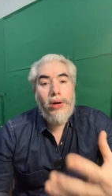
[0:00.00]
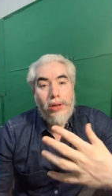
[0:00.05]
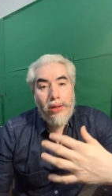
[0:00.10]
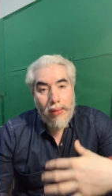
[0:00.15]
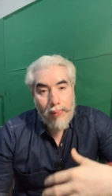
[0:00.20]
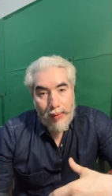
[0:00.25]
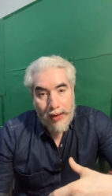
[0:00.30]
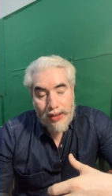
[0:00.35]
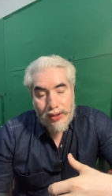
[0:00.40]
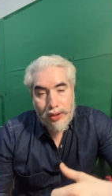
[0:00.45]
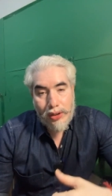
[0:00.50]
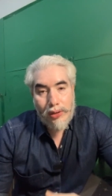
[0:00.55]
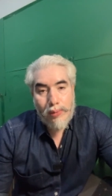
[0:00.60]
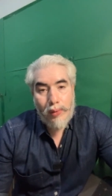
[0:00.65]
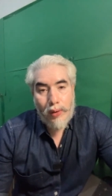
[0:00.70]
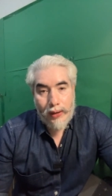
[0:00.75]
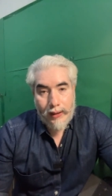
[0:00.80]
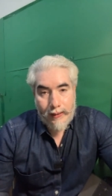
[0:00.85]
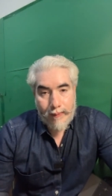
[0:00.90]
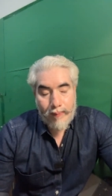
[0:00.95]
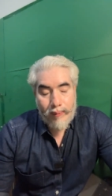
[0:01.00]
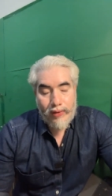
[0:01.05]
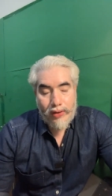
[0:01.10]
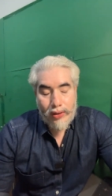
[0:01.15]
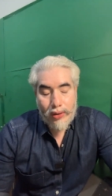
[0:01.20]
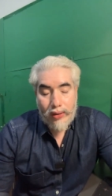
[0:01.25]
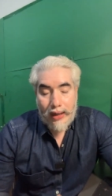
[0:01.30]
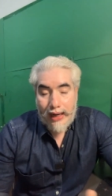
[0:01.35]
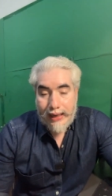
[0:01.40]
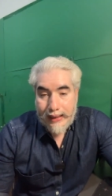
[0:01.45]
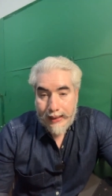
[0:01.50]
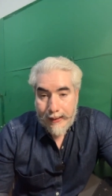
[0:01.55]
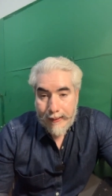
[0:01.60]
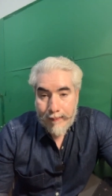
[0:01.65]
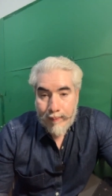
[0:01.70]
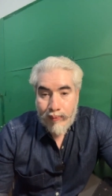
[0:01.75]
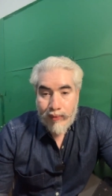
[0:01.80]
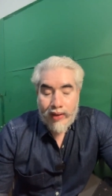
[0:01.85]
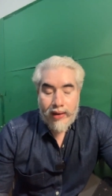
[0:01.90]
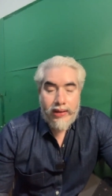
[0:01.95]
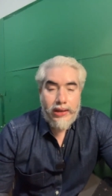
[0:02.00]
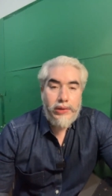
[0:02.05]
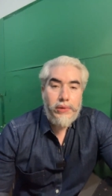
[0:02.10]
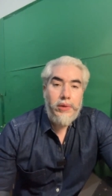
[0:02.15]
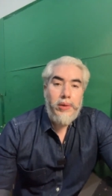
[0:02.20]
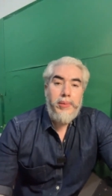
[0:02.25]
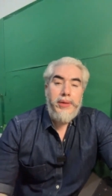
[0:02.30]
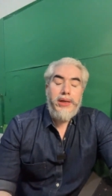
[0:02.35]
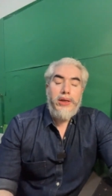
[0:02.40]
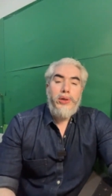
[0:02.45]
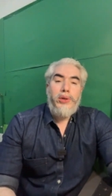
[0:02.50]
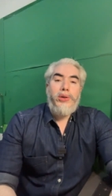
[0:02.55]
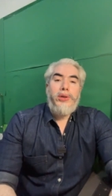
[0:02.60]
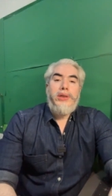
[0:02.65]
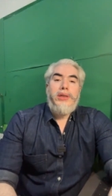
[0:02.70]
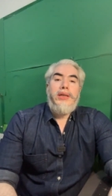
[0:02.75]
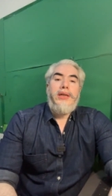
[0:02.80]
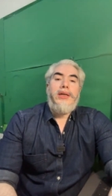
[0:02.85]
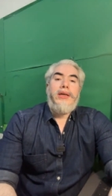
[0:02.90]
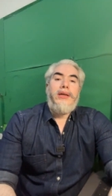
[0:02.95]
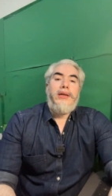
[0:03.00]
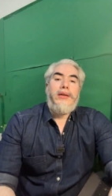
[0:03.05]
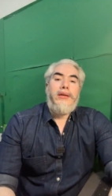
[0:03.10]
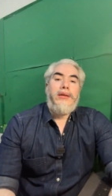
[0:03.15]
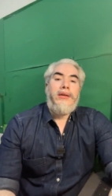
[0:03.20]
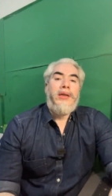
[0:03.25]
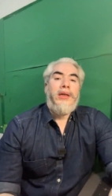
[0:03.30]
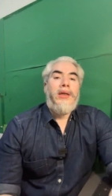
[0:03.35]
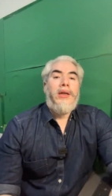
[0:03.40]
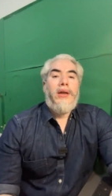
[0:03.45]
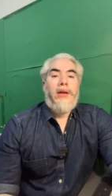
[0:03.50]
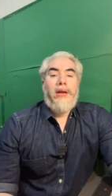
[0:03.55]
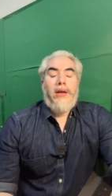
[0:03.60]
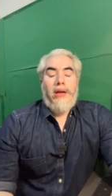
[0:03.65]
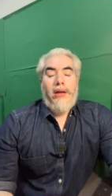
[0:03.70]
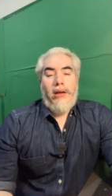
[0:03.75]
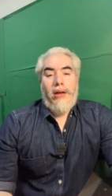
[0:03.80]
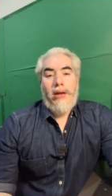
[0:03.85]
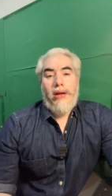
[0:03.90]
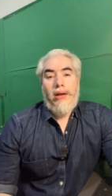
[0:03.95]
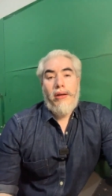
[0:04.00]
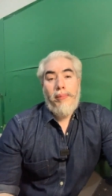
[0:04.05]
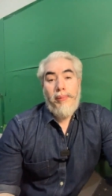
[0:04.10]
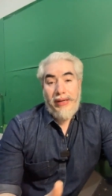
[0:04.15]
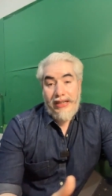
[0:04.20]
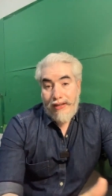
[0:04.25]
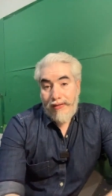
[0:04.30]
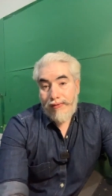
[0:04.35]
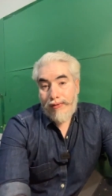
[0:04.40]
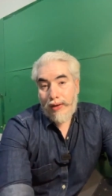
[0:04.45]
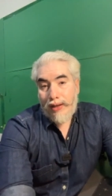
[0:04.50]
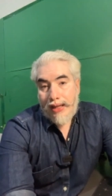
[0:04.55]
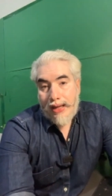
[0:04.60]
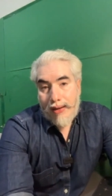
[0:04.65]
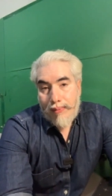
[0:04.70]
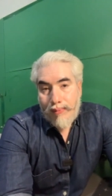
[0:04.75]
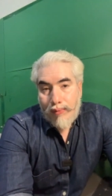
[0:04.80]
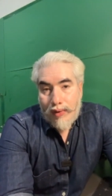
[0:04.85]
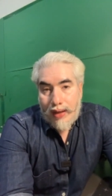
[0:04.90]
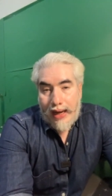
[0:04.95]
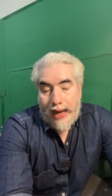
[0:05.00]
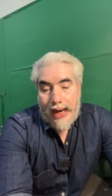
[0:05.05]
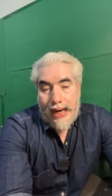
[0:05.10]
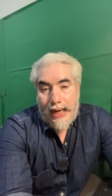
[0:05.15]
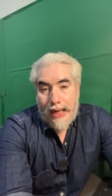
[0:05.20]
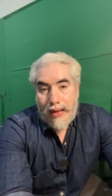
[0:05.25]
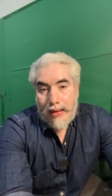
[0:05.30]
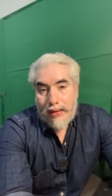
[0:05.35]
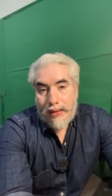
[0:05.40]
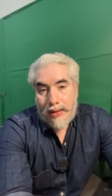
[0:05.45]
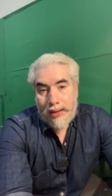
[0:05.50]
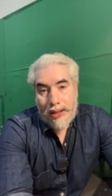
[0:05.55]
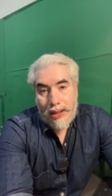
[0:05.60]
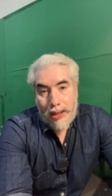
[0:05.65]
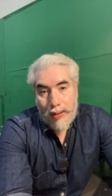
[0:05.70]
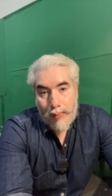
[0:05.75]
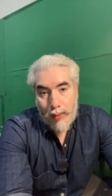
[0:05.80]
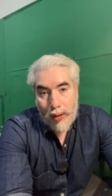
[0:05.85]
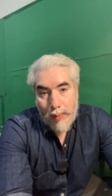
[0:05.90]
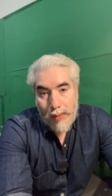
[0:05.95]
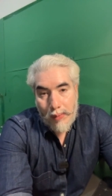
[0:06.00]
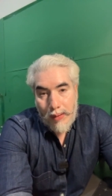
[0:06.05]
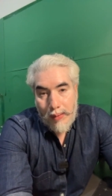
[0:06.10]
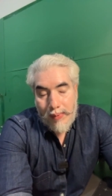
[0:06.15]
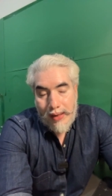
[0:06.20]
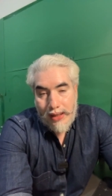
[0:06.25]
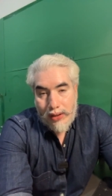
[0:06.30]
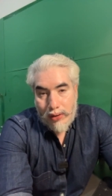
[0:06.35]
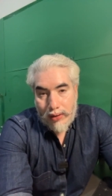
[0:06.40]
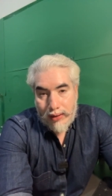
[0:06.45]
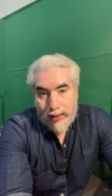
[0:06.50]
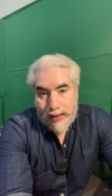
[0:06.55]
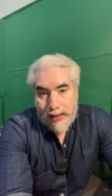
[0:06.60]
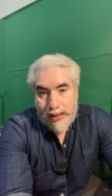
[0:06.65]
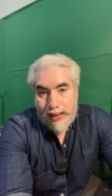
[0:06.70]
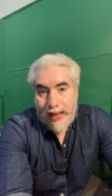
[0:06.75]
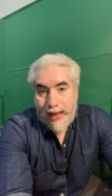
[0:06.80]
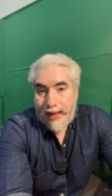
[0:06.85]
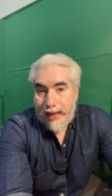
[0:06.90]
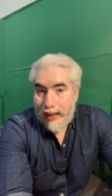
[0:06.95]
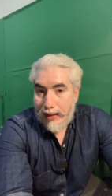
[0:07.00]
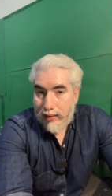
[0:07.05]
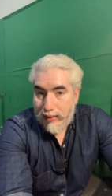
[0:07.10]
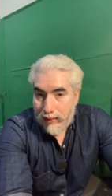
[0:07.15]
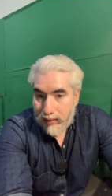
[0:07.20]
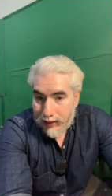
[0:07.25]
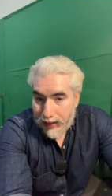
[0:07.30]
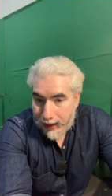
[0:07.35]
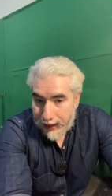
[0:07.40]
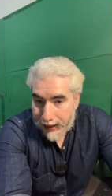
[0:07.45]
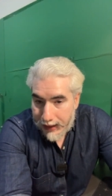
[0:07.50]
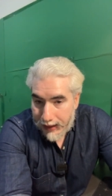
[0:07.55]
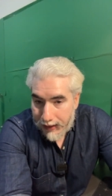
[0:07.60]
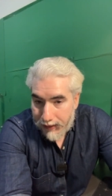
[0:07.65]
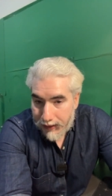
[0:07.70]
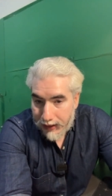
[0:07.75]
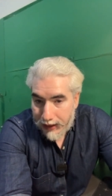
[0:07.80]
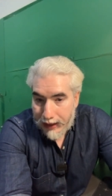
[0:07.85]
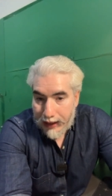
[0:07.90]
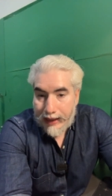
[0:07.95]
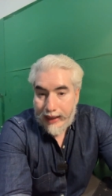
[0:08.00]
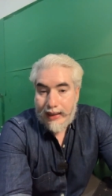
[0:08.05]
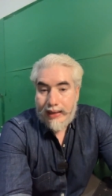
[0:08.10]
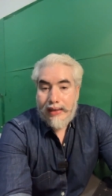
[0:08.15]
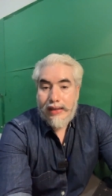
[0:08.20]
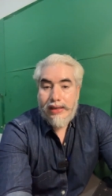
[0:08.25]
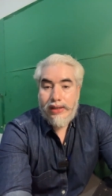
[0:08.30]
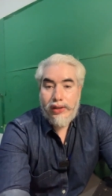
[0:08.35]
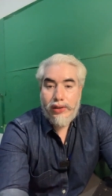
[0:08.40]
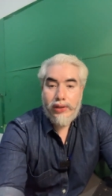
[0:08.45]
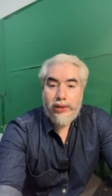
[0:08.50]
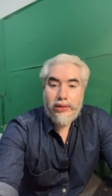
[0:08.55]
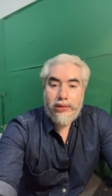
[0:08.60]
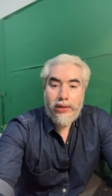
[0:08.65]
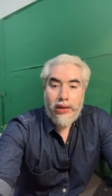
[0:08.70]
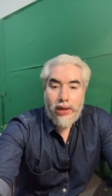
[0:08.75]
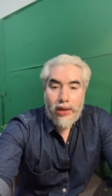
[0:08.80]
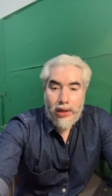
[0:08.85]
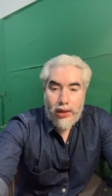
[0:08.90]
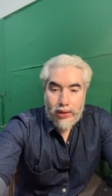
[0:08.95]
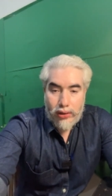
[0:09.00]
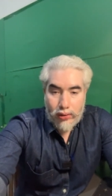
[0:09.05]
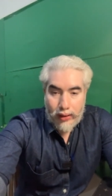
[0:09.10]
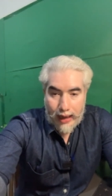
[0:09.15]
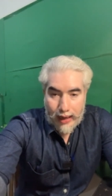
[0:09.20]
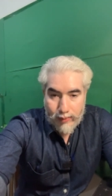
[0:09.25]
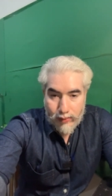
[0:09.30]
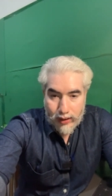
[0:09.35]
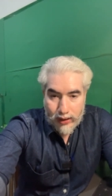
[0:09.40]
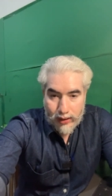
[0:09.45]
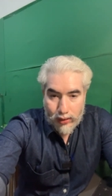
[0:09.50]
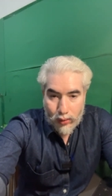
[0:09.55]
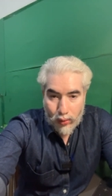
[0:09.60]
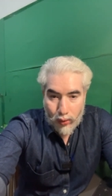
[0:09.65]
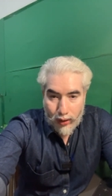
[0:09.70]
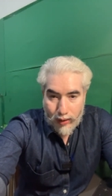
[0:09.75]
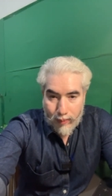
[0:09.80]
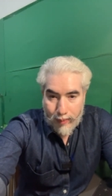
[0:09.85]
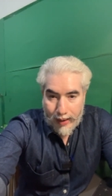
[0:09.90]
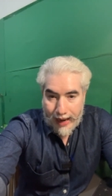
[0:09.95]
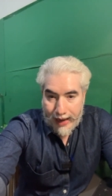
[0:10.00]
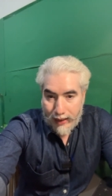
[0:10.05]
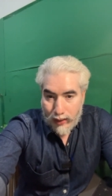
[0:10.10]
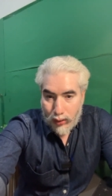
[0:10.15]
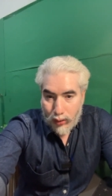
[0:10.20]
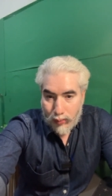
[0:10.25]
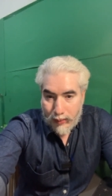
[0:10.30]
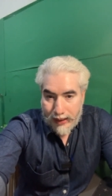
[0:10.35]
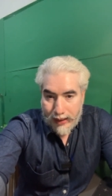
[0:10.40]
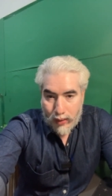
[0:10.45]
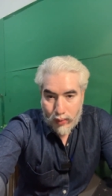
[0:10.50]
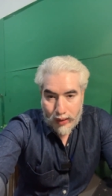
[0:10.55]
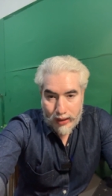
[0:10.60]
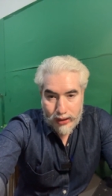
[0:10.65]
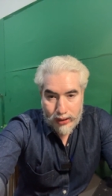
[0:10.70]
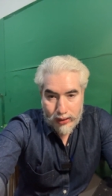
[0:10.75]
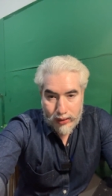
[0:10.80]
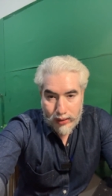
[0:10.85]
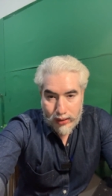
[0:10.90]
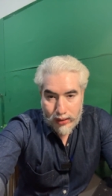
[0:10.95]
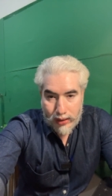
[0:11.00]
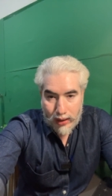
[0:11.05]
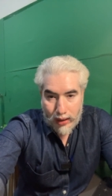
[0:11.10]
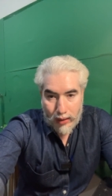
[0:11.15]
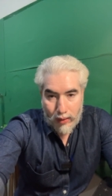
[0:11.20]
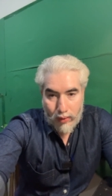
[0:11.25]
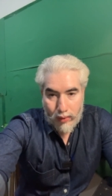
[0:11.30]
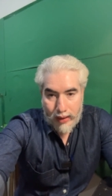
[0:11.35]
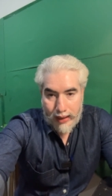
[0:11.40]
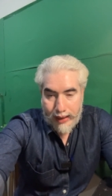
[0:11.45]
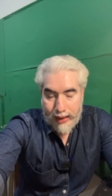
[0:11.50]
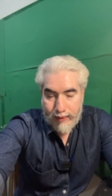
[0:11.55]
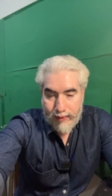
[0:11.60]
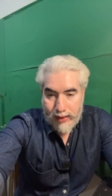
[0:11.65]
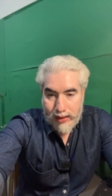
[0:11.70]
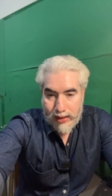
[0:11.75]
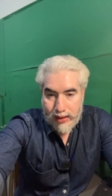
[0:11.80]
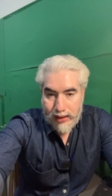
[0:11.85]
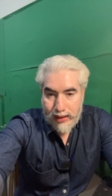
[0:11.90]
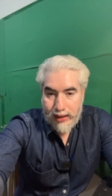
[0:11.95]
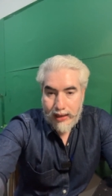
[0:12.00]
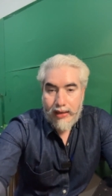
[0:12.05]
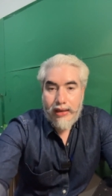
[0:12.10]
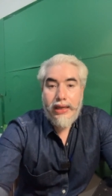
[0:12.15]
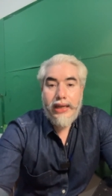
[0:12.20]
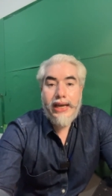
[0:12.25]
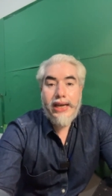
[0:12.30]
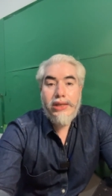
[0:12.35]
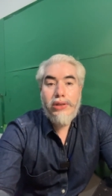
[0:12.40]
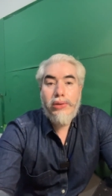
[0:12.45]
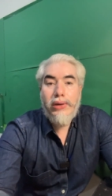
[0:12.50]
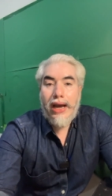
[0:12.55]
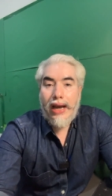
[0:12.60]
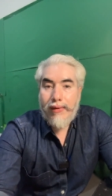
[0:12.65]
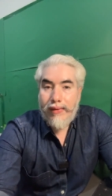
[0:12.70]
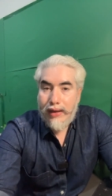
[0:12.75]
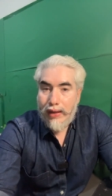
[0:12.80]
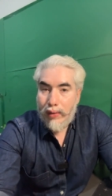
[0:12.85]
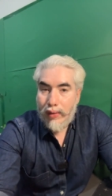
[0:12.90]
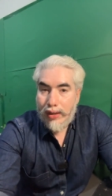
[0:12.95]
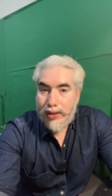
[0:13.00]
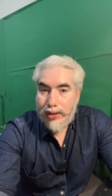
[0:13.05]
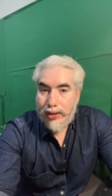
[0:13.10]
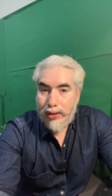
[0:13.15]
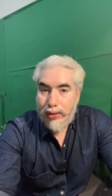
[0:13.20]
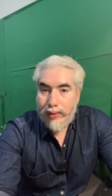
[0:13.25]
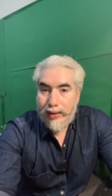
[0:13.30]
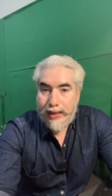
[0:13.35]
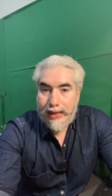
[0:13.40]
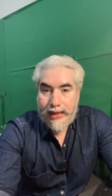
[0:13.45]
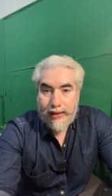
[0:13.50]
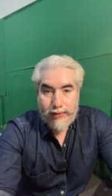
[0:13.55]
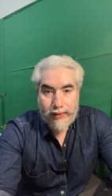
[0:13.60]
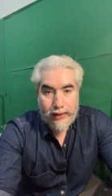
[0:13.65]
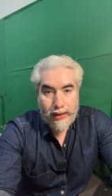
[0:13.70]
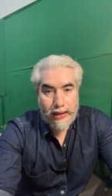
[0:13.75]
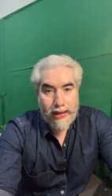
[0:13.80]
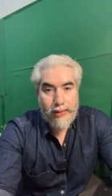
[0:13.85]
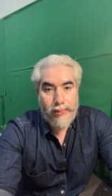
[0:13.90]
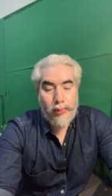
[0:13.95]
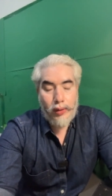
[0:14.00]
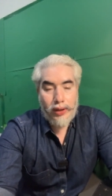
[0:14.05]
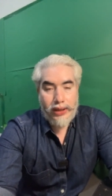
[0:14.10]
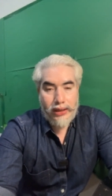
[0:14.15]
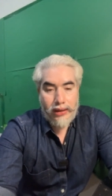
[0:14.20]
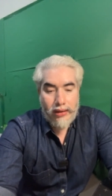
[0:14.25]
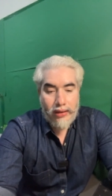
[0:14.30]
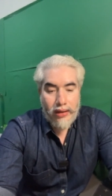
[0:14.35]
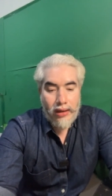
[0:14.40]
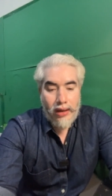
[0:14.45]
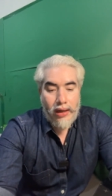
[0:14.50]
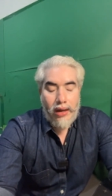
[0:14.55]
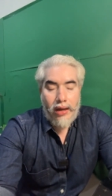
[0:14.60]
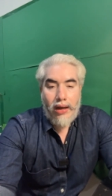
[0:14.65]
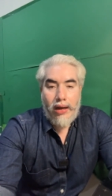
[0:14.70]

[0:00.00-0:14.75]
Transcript: or on the patient's body so i think this will be a good uh, uh, brief for them and uh, probably based on this they can they can definitely take a decision so i'm just going back to my questions now i will see in case you have any questions you can definitely put in